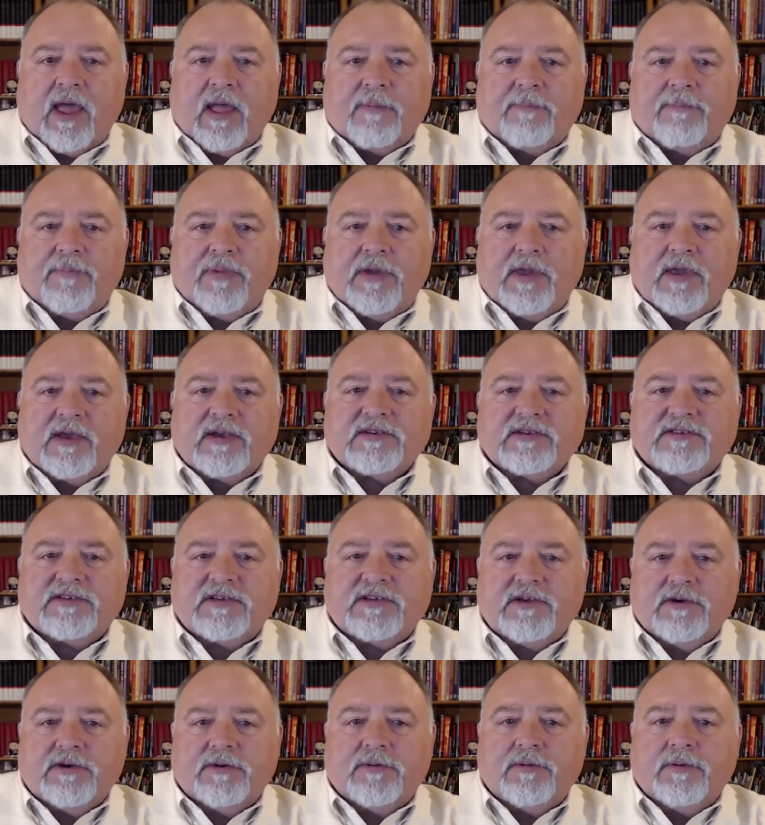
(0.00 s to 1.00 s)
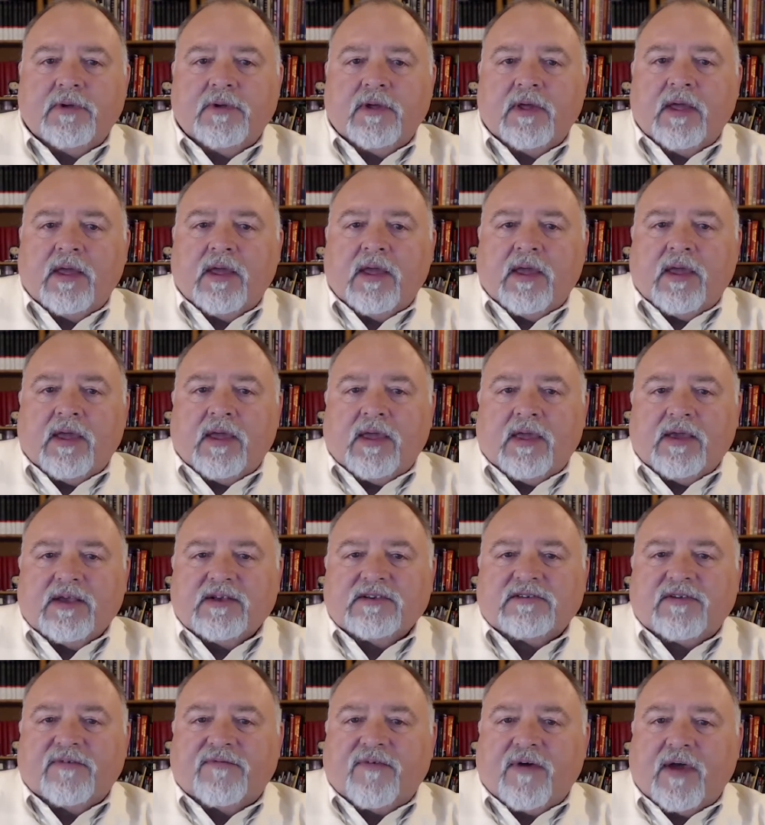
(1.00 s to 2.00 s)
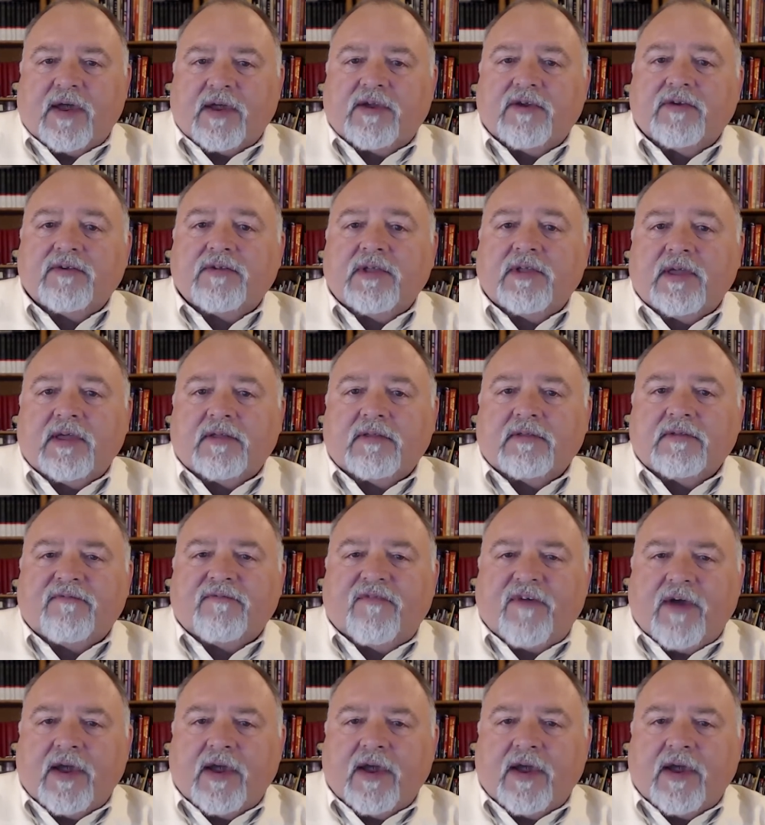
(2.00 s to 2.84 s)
At PSU, he is the faculty,